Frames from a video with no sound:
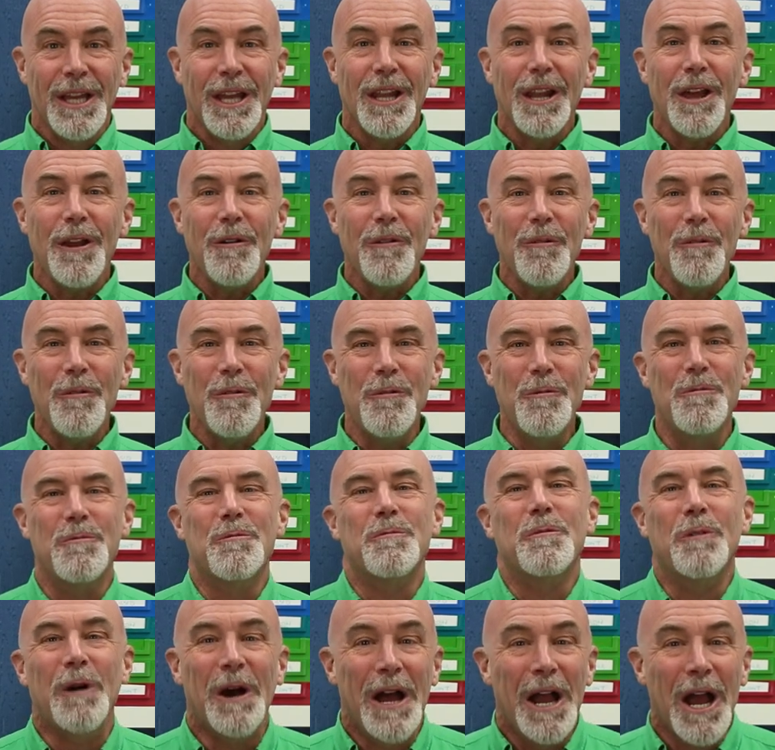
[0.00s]

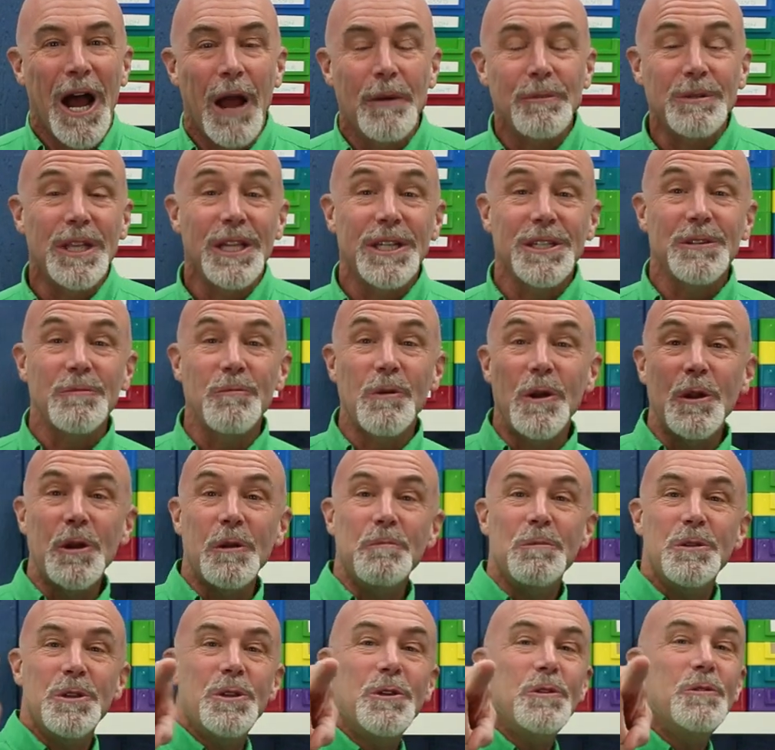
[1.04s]
Hello! I would like to
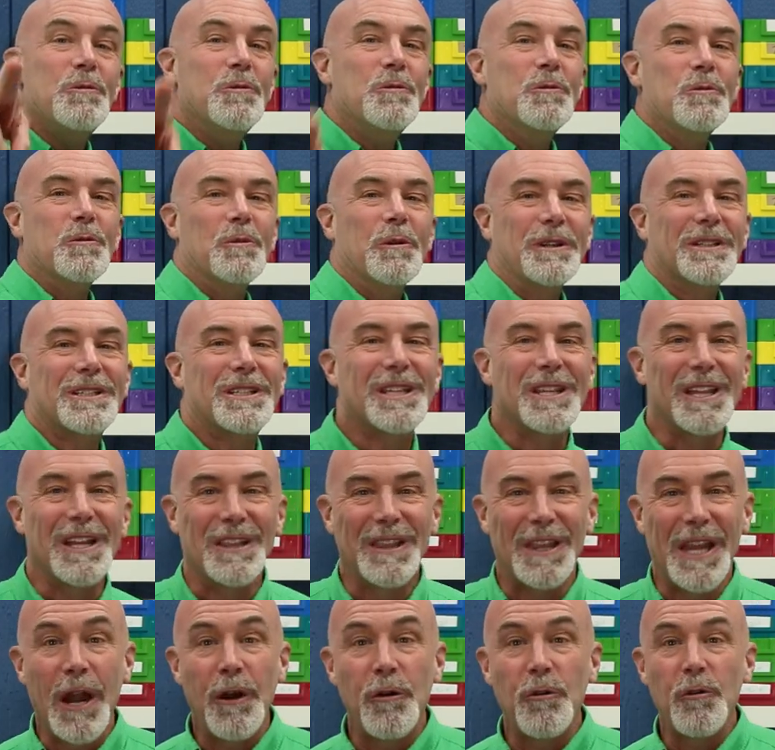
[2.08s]
welcome you to the
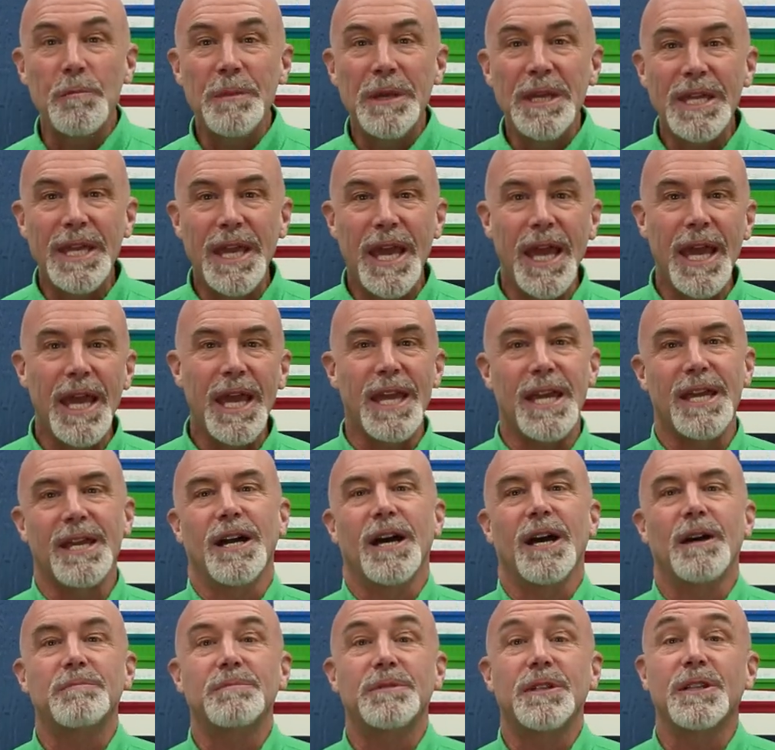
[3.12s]
Laramy-K
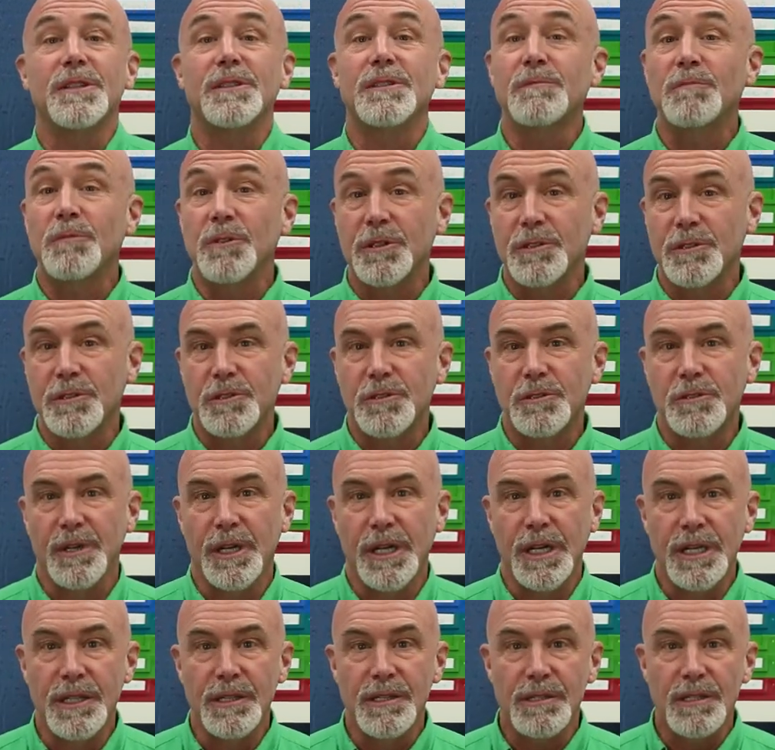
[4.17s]
OpticianWorks
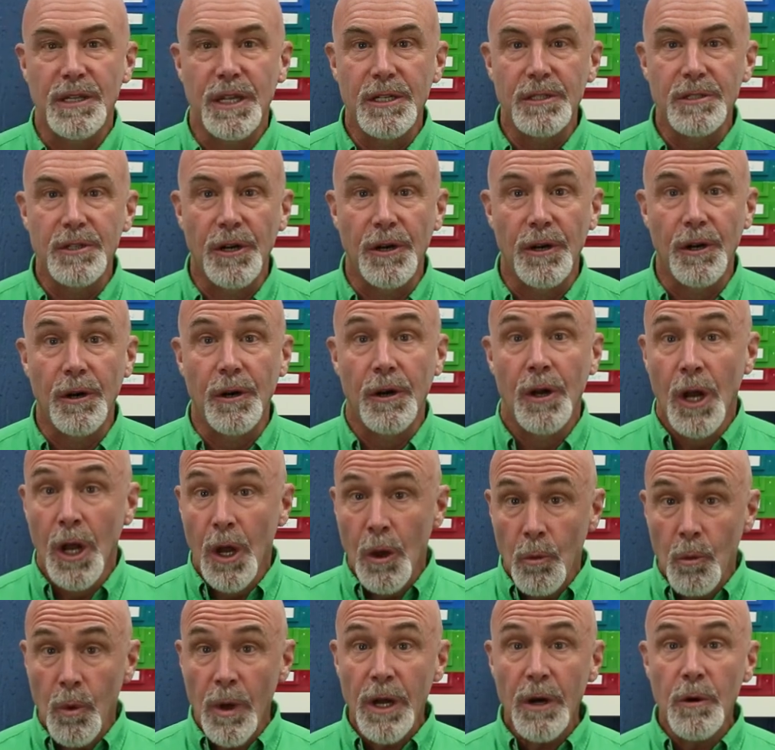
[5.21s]
Training Center,
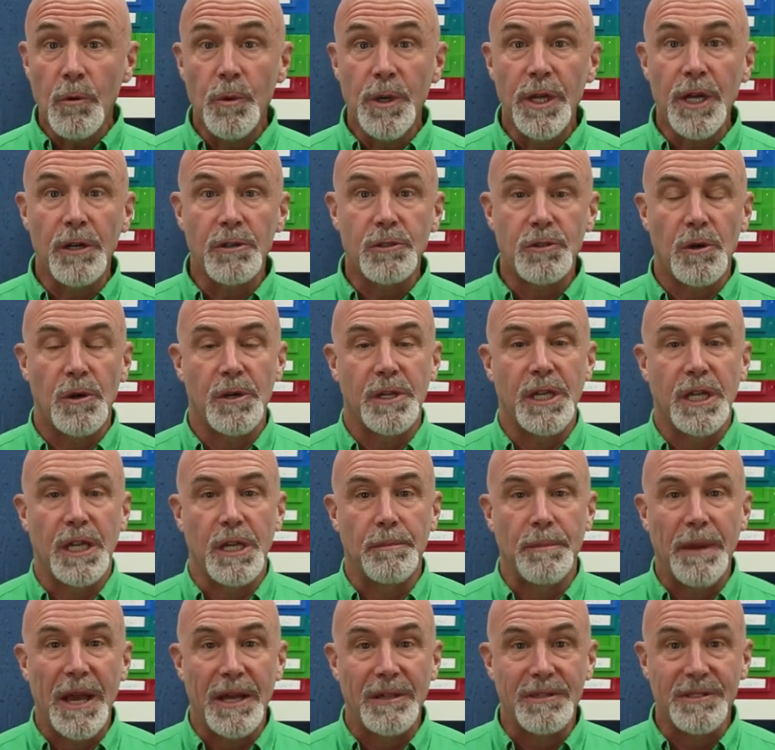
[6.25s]
where we are talking
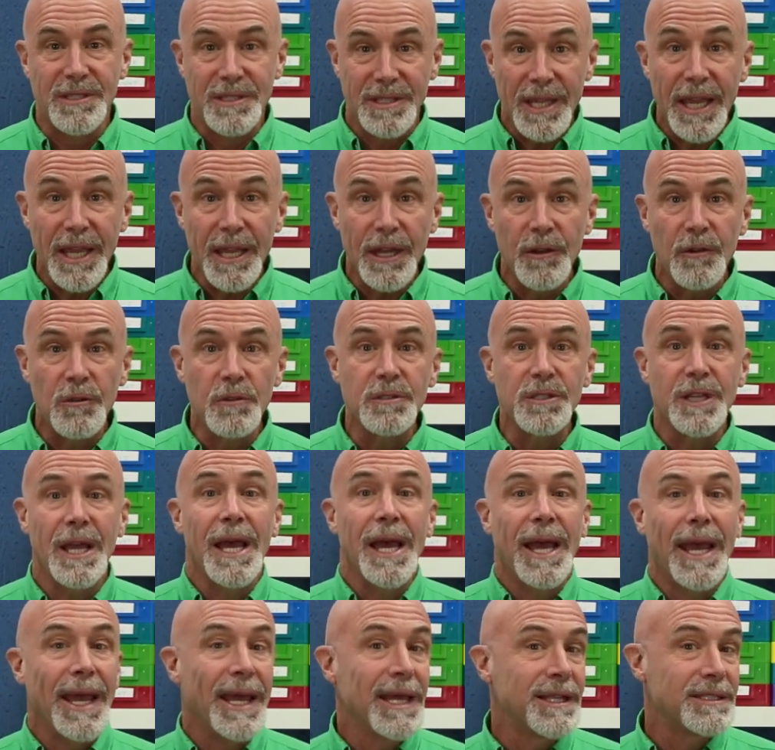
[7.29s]
about sales,
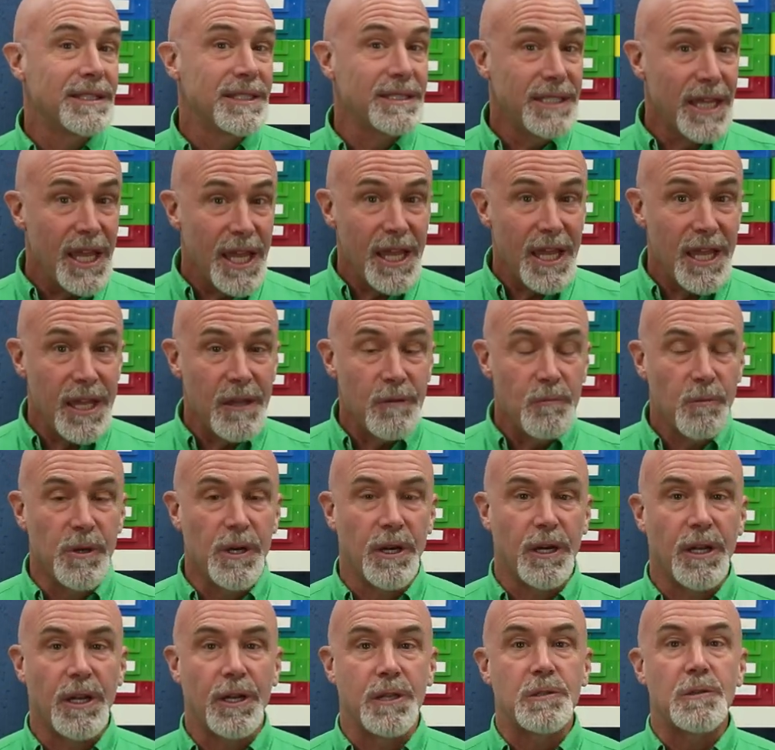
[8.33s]
and today we
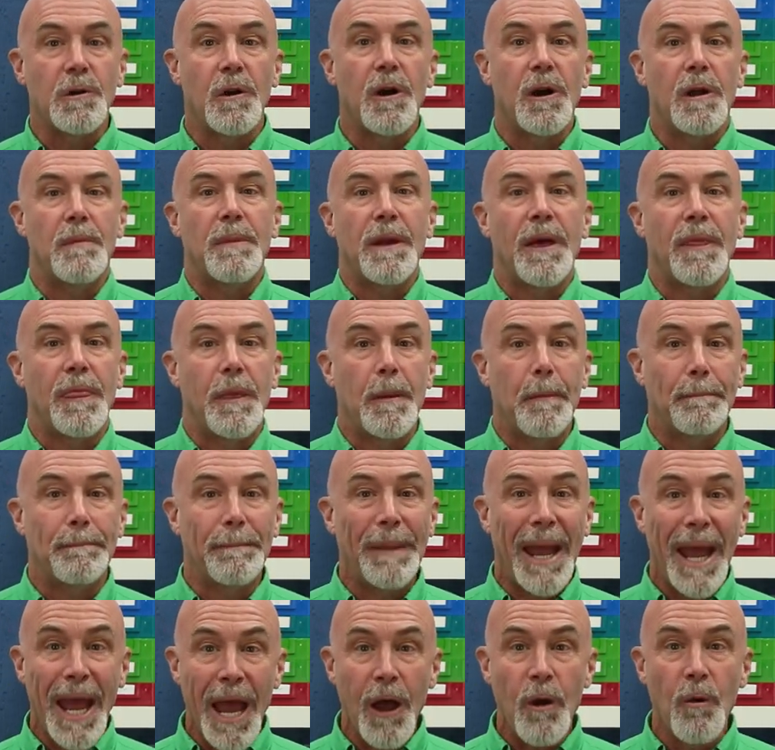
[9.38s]
are going to talk about the
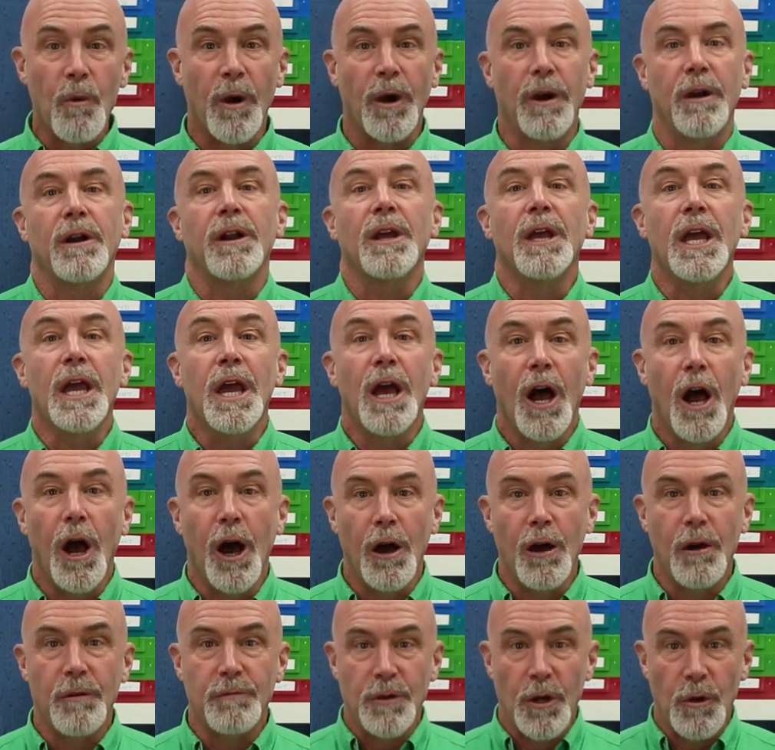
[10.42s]
power
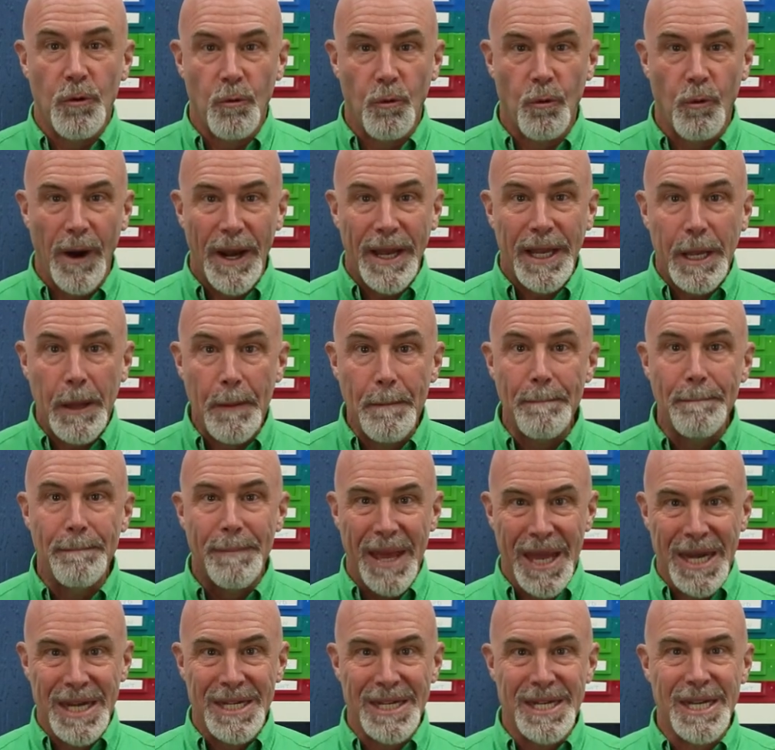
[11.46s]
of
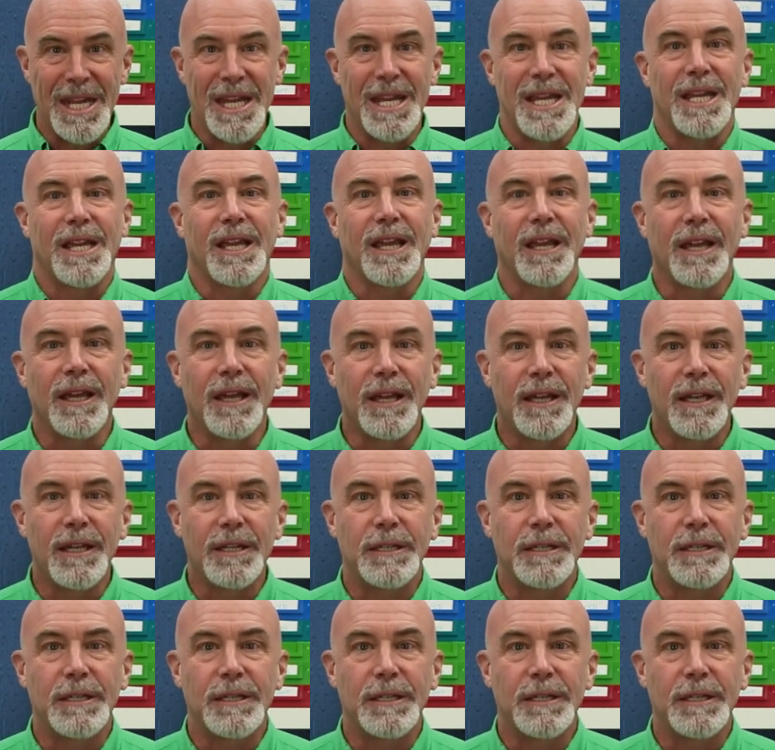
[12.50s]
recommending.